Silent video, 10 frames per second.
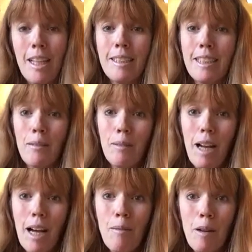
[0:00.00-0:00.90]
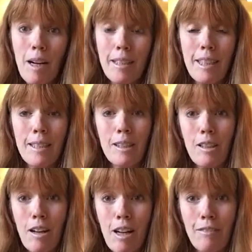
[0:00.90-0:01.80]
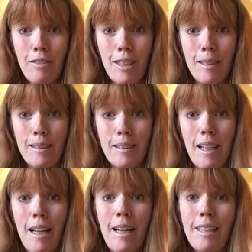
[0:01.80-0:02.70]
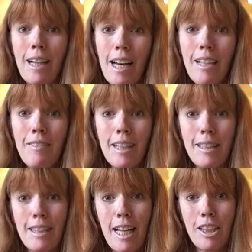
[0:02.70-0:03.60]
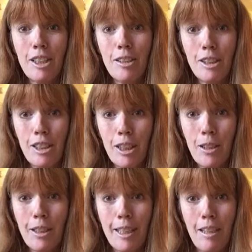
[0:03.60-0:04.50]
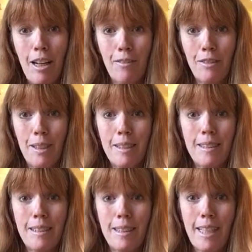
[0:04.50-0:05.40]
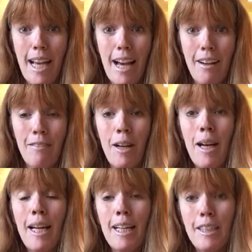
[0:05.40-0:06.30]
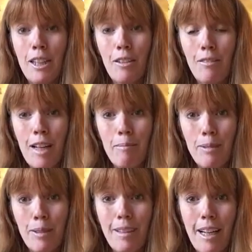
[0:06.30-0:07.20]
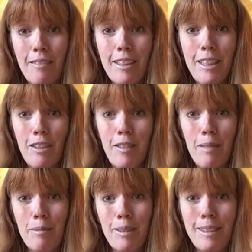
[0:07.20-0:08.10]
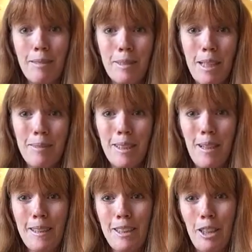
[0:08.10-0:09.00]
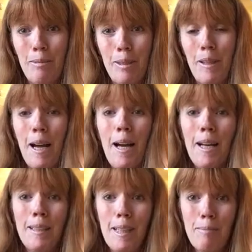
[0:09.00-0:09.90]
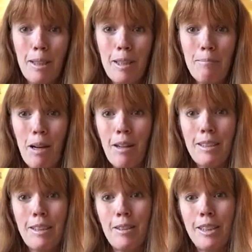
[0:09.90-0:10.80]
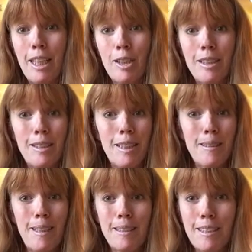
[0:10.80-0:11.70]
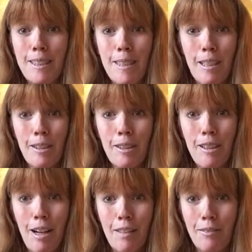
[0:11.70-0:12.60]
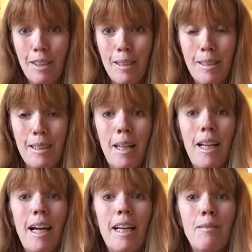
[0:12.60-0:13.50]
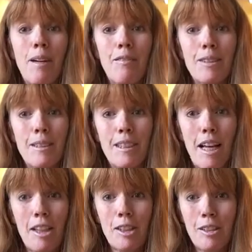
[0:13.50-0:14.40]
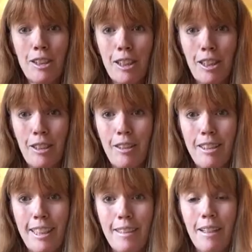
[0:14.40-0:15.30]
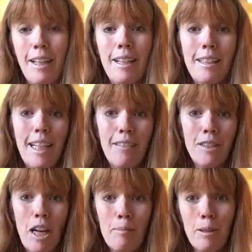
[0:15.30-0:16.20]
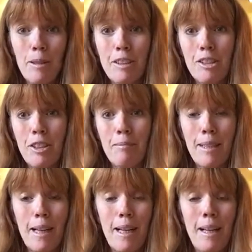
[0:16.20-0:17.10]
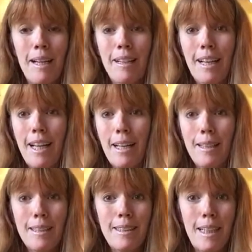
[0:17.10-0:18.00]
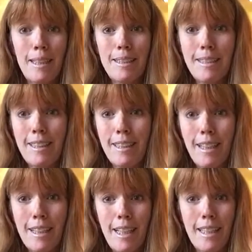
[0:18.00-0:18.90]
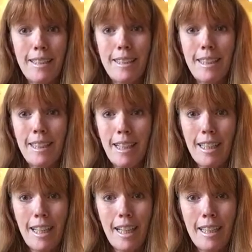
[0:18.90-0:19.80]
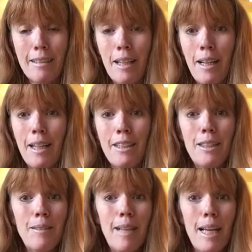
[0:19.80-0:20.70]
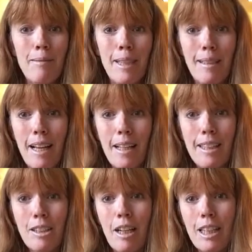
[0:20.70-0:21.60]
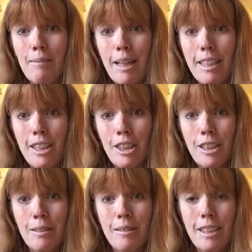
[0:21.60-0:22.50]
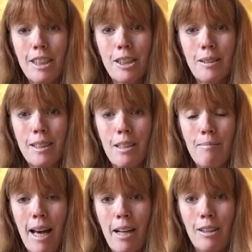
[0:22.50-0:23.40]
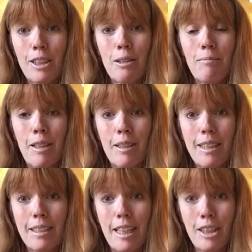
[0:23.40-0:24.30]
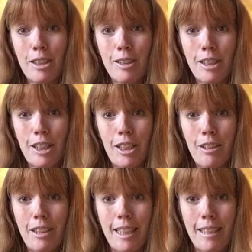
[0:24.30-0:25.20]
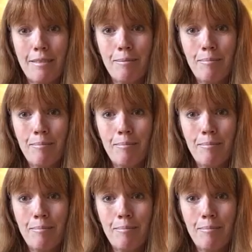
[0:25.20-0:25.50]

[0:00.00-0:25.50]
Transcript: See, what I want is a conference, kind of like the National Security Conference that they have in November. Every November, sometimes in October, the American Bar Association does a stellar conference in reference to national security. They have top lawyers from the NSA, CIA, DIA, you name it, and they talk about issues that matter to American national security.